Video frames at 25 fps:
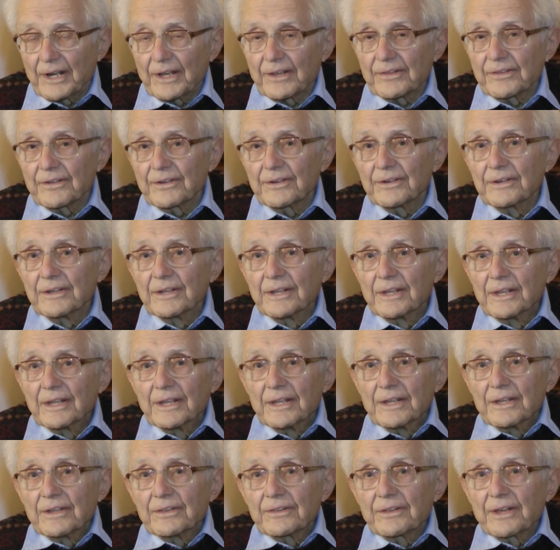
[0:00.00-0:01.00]
father,
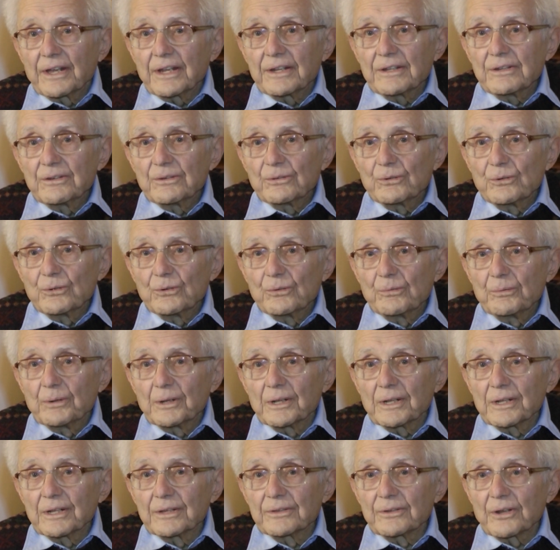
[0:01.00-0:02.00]
then you
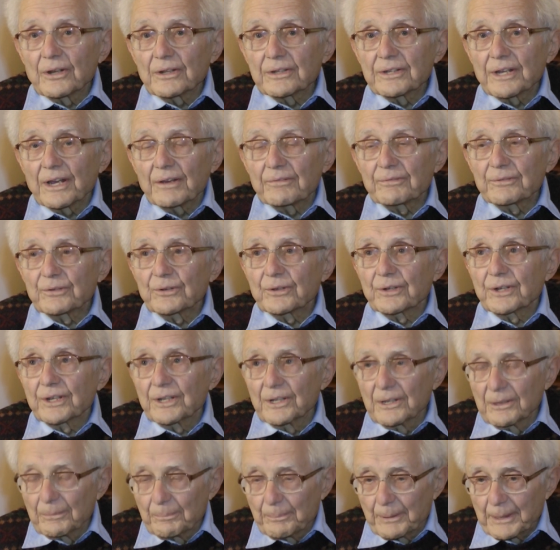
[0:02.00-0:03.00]
will not have to
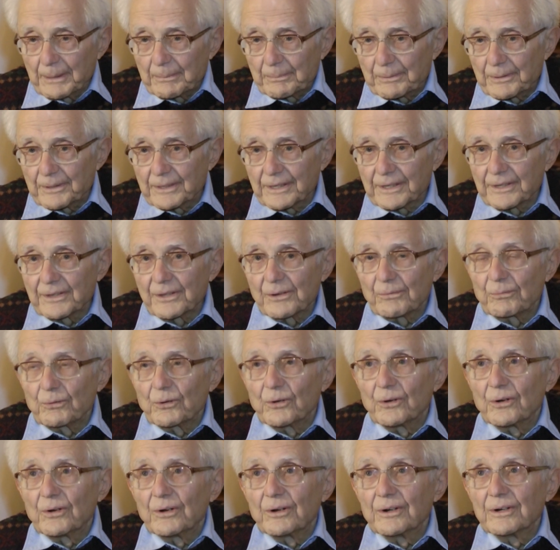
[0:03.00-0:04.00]
kill people in the
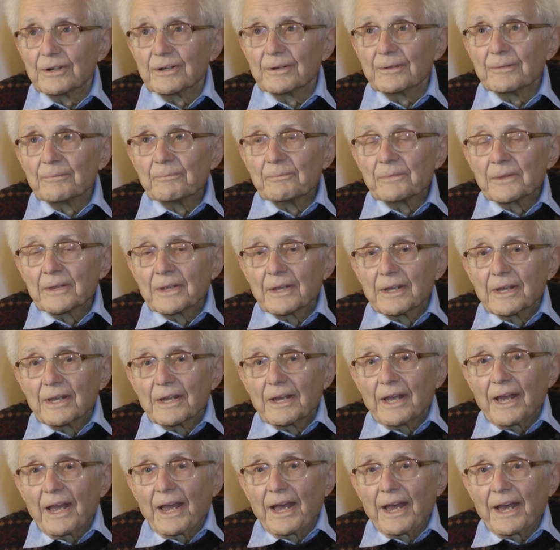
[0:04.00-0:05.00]
war
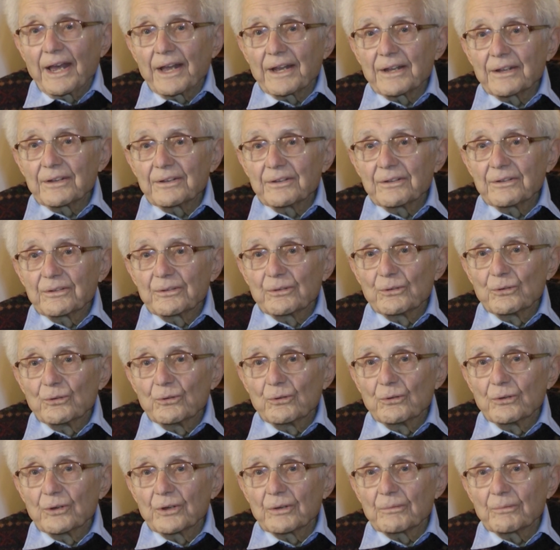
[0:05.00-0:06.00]
and
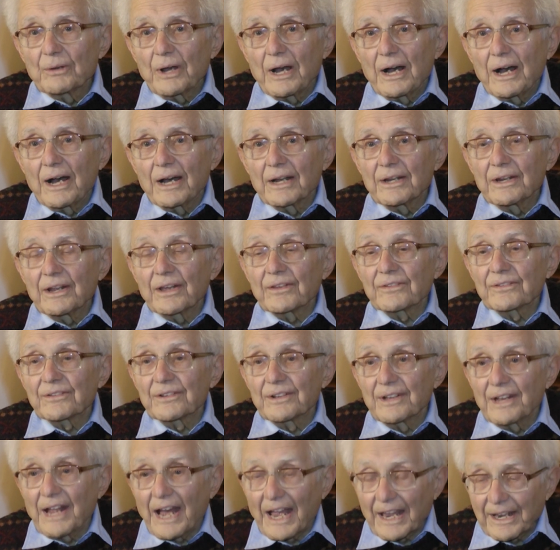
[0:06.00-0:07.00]
you are
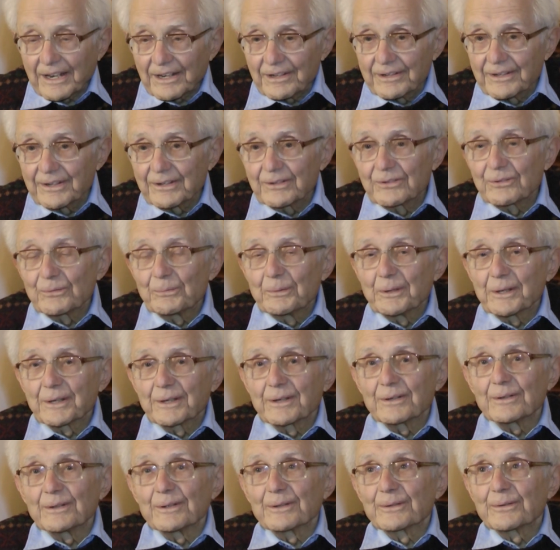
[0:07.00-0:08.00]
less likely to
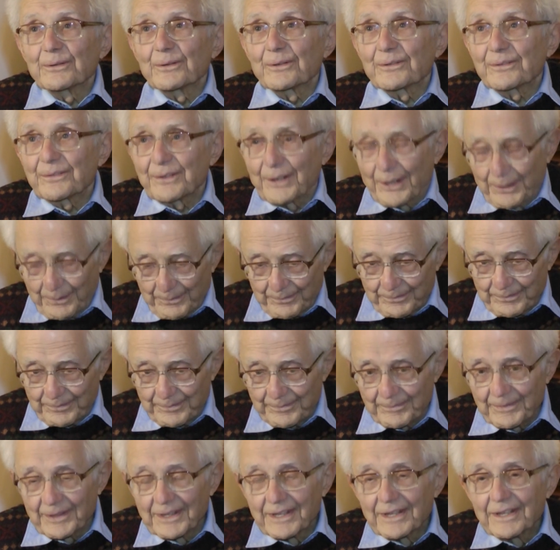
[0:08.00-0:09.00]
be killed
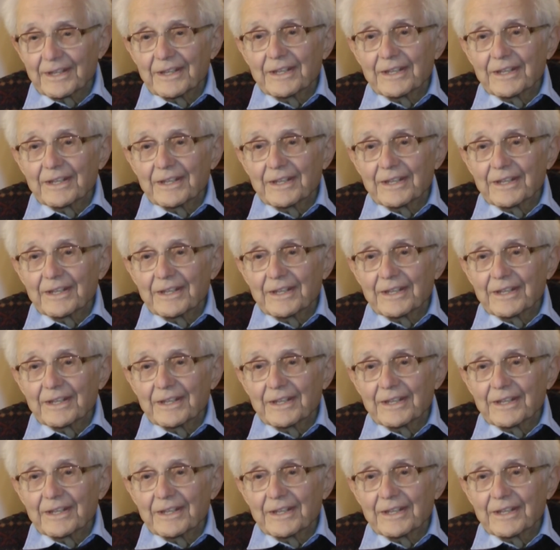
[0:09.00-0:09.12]
yourself.